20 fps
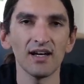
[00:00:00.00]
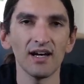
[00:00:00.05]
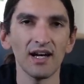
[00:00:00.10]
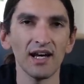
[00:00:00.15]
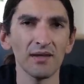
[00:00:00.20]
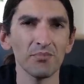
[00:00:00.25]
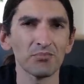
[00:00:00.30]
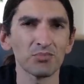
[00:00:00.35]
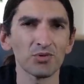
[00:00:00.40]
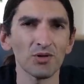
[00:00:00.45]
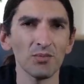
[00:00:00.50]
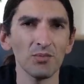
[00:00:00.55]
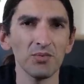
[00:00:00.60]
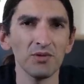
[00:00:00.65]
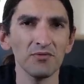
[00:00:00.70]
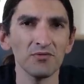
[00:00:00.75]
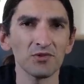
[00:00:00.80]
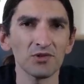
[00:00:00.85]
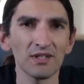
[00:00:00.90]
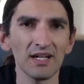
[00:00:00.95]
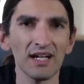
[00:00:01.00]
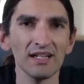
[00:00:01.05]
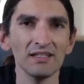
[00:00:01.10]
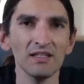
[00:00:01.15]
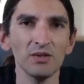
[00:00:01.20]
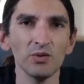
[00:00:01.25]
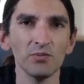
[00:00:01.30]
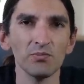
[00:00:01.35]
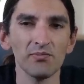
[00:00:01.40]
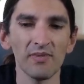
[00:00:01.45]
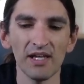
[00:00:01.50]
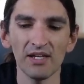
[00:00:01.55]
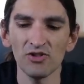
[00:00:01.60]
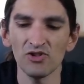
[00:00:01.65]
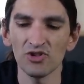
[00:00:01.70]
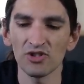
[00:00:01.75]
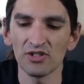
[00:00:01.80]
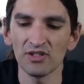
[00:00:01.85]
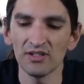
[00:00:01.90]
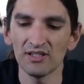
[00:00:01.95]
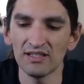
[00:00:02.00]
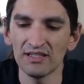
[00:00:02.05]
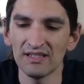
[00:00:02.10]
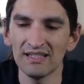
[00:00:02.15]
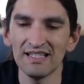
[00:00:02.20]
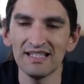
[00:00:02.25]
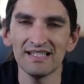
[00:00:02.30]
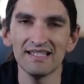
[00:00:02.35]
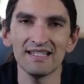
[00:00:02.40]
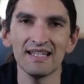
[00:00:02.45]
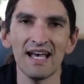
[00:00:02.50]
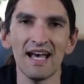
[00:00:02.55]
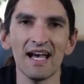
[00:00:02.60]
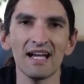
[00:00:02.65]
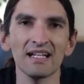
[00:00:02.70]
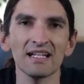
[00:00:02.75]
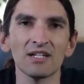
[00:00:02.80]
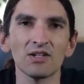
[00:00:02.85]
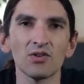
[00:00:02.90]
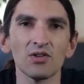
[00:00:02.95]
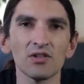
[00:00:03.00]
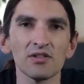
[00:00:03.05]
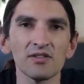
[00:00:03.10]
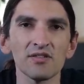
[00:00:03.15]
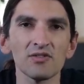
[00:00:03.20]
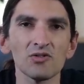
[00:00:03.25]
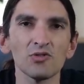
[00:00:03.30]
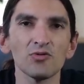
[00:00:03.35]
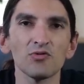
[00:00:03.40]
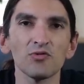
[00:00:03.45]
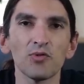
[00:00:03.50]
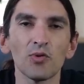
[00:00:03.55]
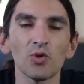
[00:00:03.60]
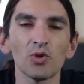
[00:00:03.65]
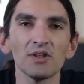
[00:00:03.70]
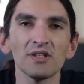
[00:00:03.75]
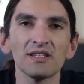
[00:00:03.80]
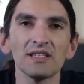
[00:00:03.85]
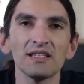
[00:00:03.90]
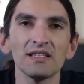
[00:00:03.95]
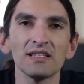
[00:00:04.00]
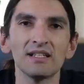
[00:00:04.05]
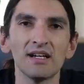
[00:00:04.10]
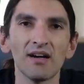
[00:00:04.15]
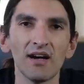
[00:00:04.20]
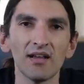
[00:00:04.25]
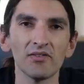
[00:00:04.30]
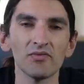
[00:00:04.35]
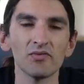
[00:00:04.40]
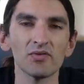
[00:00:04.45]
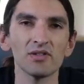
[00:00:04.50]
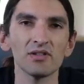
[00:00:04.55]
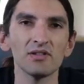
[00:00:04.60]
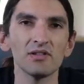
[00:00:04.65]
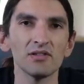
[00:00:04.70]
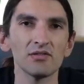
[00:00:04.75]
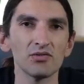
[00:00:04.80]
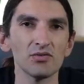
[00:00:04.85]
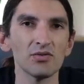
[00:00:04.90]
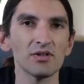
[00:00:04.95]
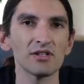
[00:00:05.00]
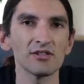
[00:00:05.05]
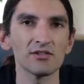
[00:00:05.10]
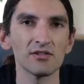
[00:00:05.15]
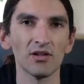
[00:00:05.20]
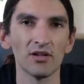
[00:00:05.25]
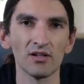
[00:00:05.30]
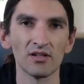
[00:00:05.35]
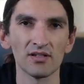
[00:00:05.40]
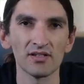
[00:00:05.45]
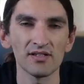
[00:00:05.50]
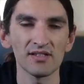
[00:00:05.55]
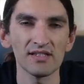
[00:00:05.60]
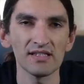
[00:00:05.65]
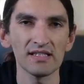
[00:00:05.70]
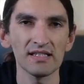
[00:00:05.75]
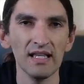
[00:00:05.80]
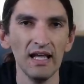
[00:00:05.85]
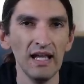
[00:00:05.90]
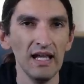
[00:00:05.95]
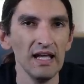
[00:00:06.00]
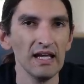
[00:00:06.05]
I probably forgot to mention that this deck costs fourteen hundred US dollars.